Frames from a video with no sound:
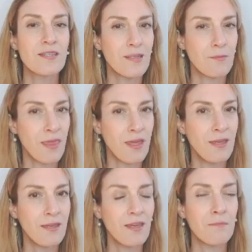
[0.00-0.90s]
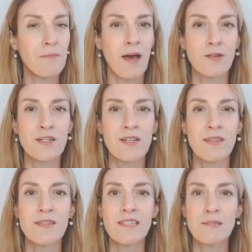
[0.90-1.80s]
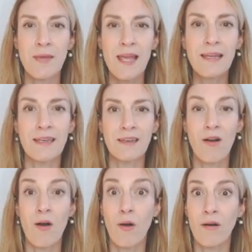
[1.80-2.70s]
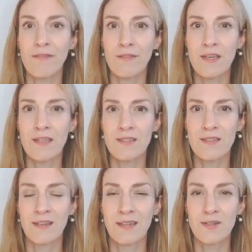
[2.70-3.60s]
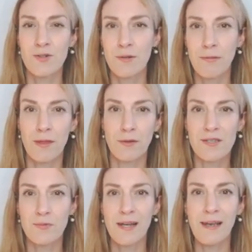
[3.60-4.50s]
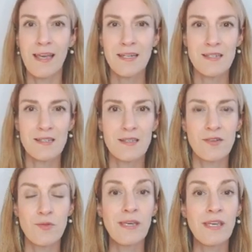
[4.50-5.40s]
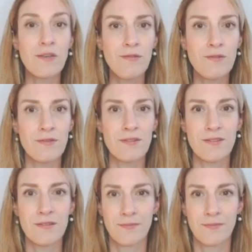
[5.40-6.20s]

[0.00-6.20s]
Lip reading: something about the spelling of these triphthongs? What letters do we use?